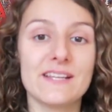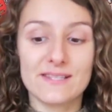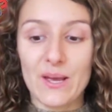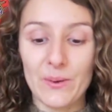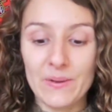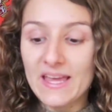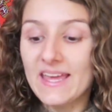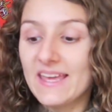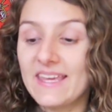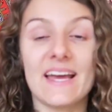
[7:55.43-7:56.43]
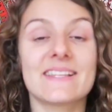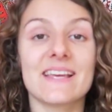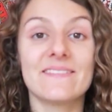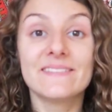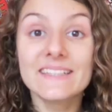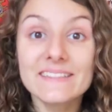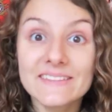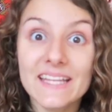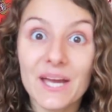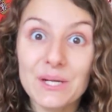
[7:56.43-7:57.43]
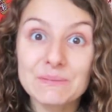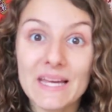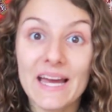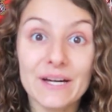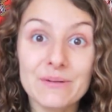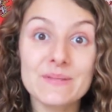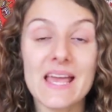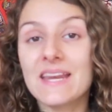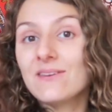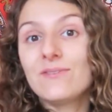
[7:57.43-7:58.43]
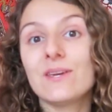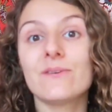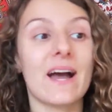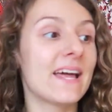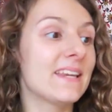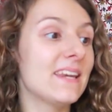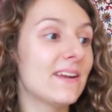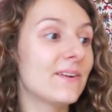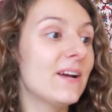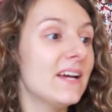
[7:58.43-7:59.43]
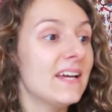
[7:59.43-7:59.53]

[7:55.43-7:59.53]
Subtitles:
So yes, I really hope that helps any of you, and you know,